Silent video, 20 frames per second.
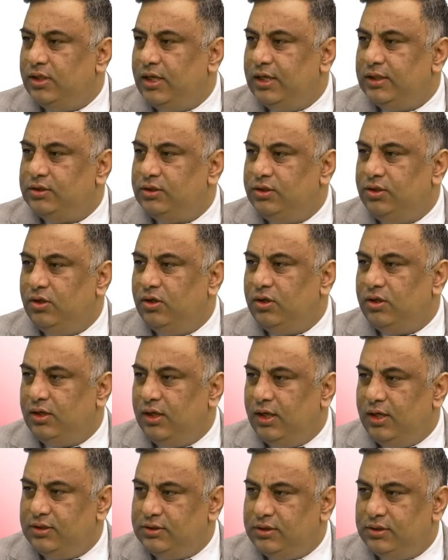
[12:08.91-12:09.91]
that your
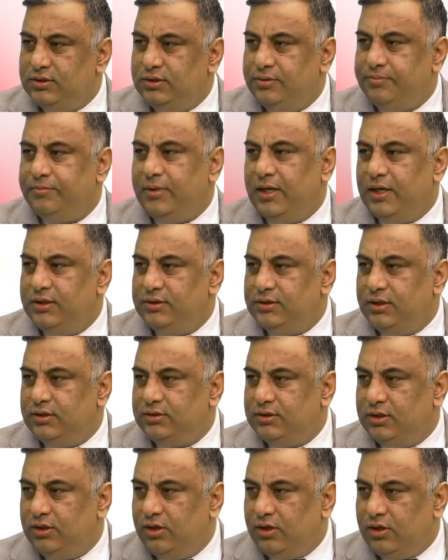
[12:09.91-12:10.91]
relationship
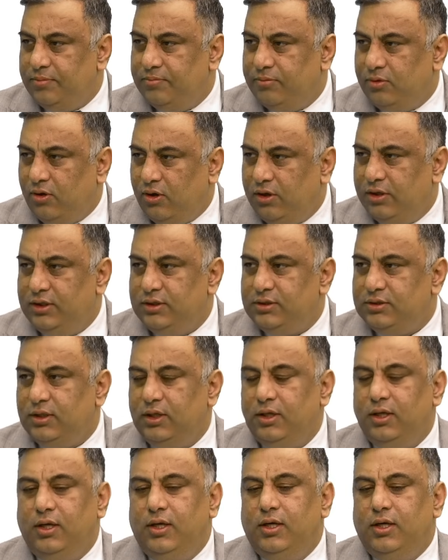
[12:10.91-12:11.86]
managers and your employees